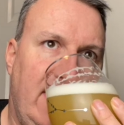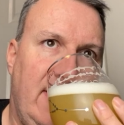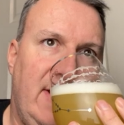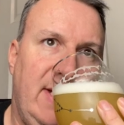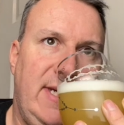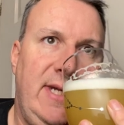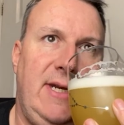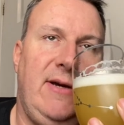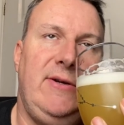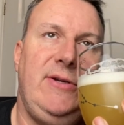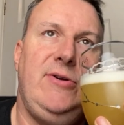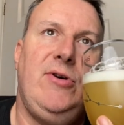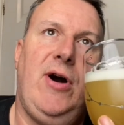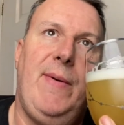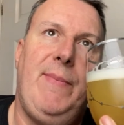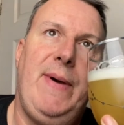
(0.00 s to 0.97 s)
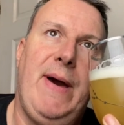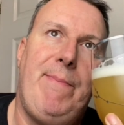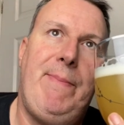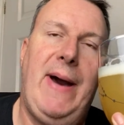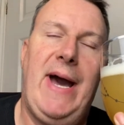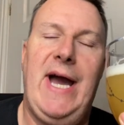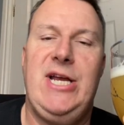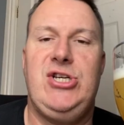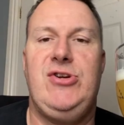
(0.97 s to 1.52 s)
You know, you've got a bit of
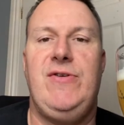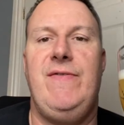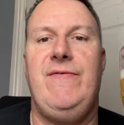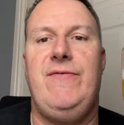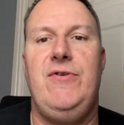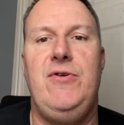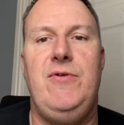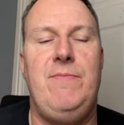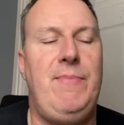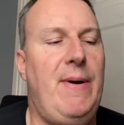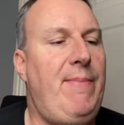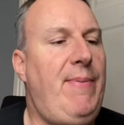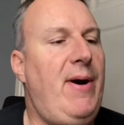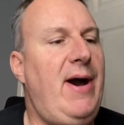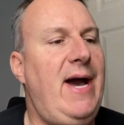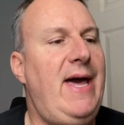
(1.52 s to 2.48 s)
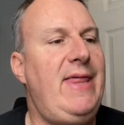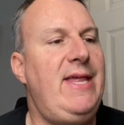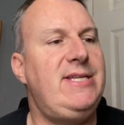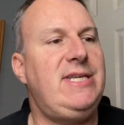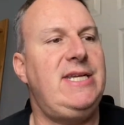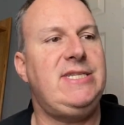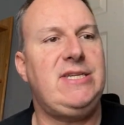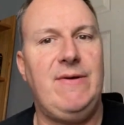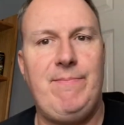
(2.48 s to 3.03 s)
passion fruit, papaya.
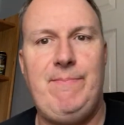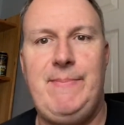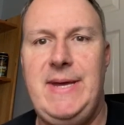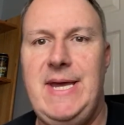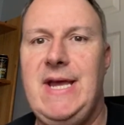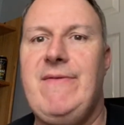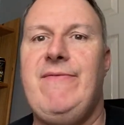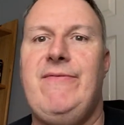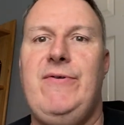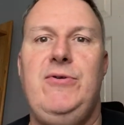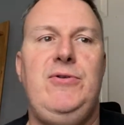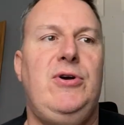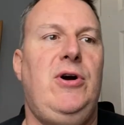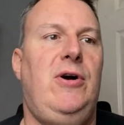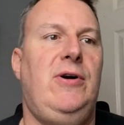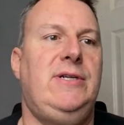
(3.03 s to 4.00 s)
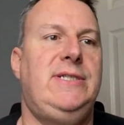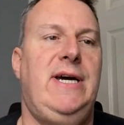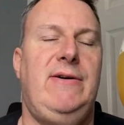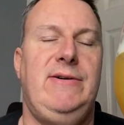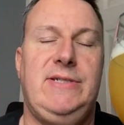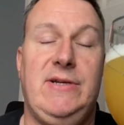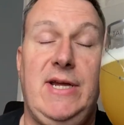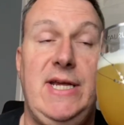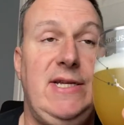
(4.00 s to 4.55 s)
It's a big fruit cocktail.
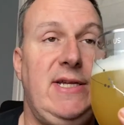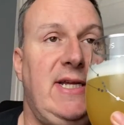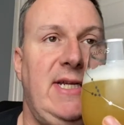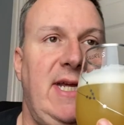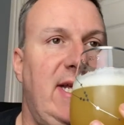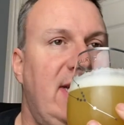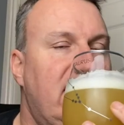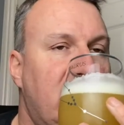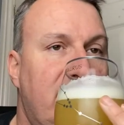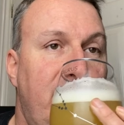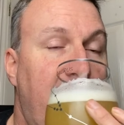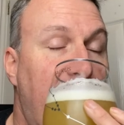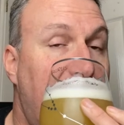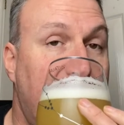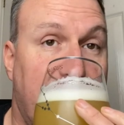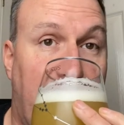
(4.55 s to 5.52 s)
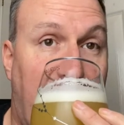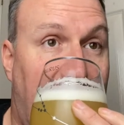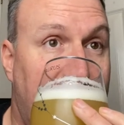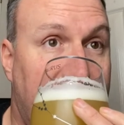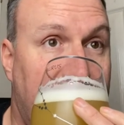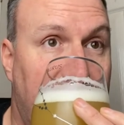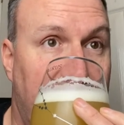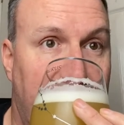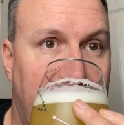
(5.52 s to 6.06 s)
It smells
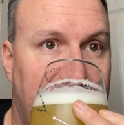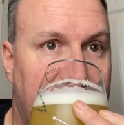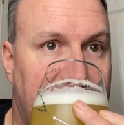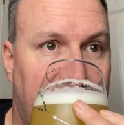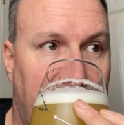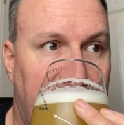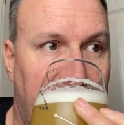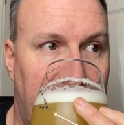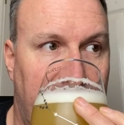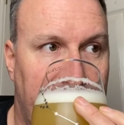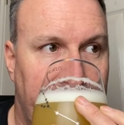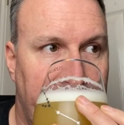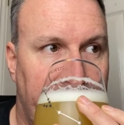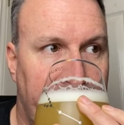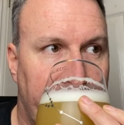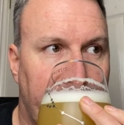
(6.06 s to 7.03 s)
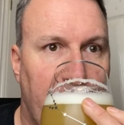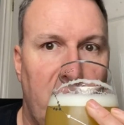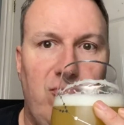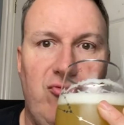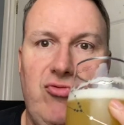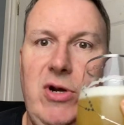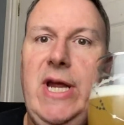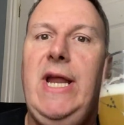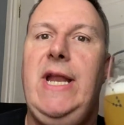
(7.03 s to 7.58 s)
absolutely stunning.
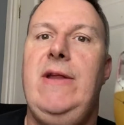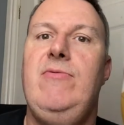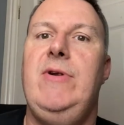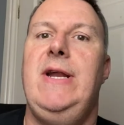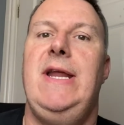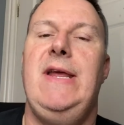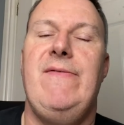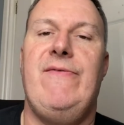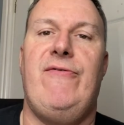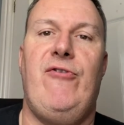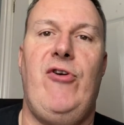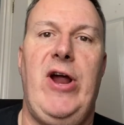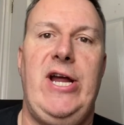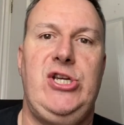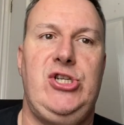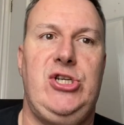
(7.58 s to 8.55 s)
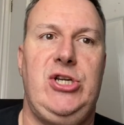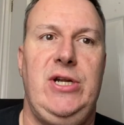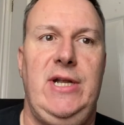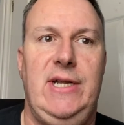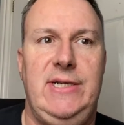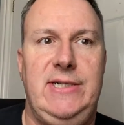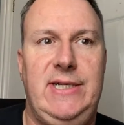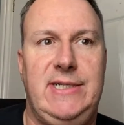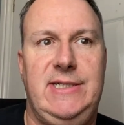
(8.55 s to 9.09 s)
Really, really fresh.
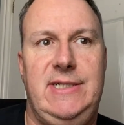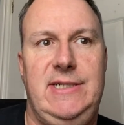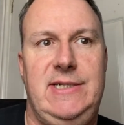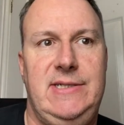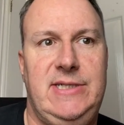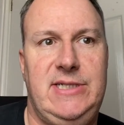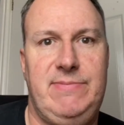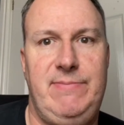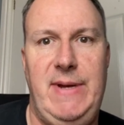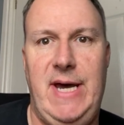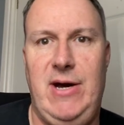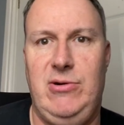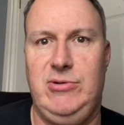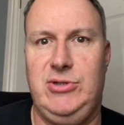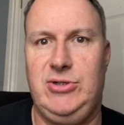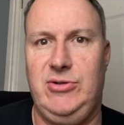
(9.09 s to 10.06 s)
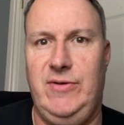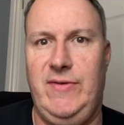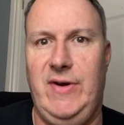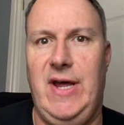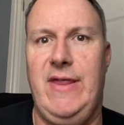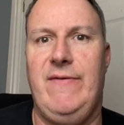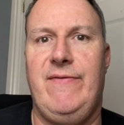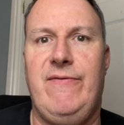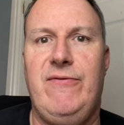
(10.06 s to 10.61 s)
Doesn't smell sort of
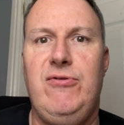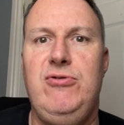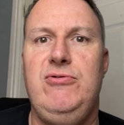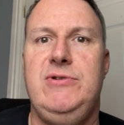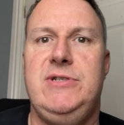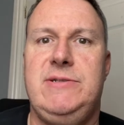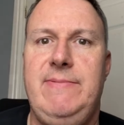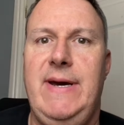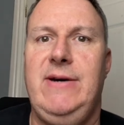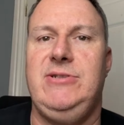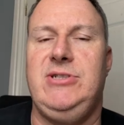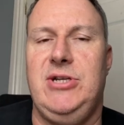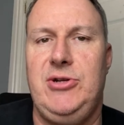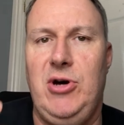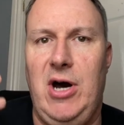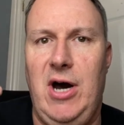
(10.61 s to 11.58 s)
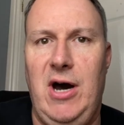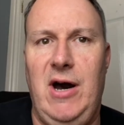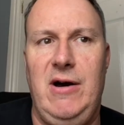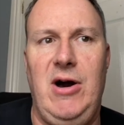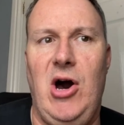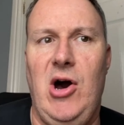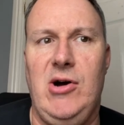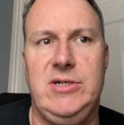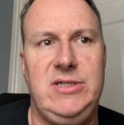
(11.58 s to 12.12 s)
like the fruit smells are not
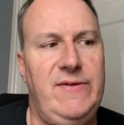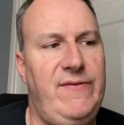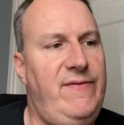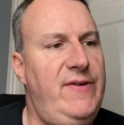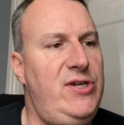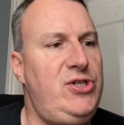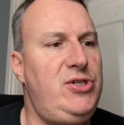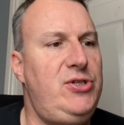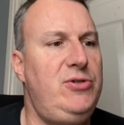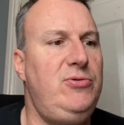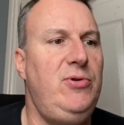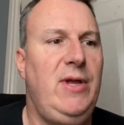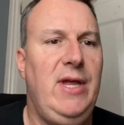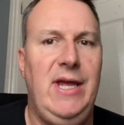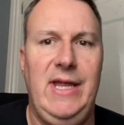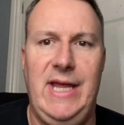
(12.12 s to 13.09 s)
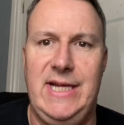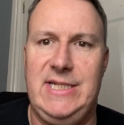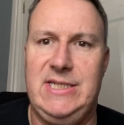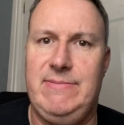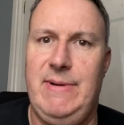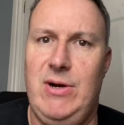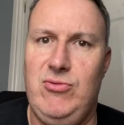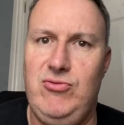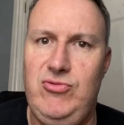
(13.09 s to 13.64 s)
artificial. They
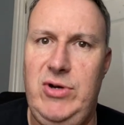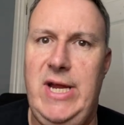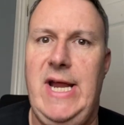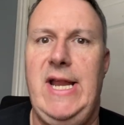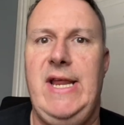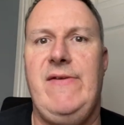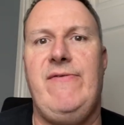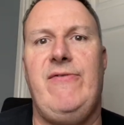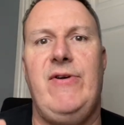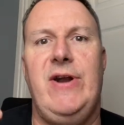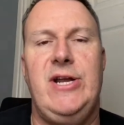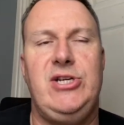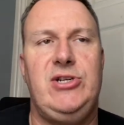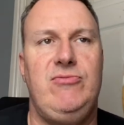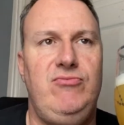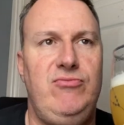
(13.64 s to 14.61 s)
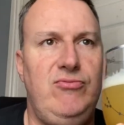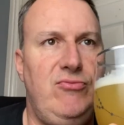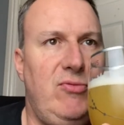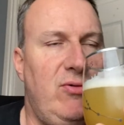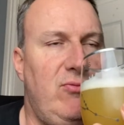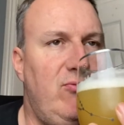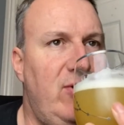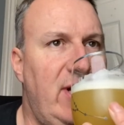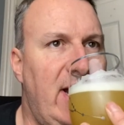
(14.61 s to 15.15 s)
smell really fresh,
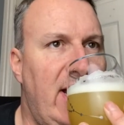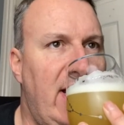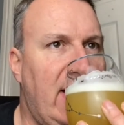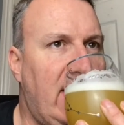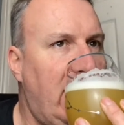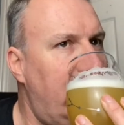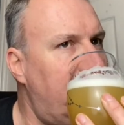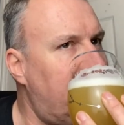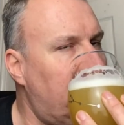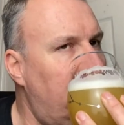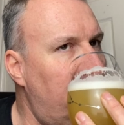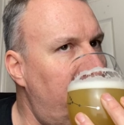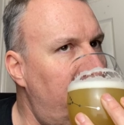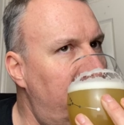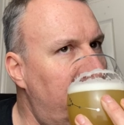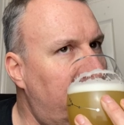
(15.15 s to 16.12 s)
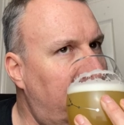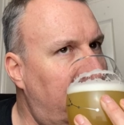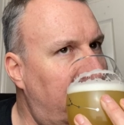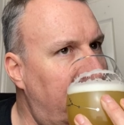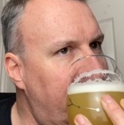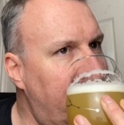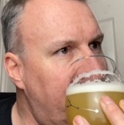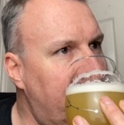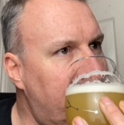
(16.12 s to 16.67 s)
really clean. It's got a real
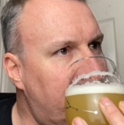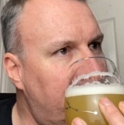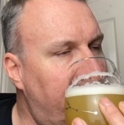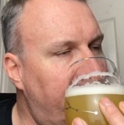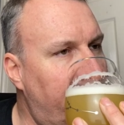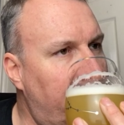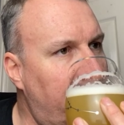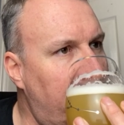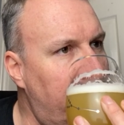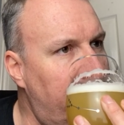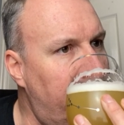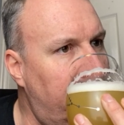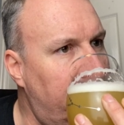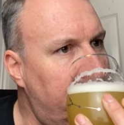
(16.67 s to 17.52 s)
clean sort of aroma.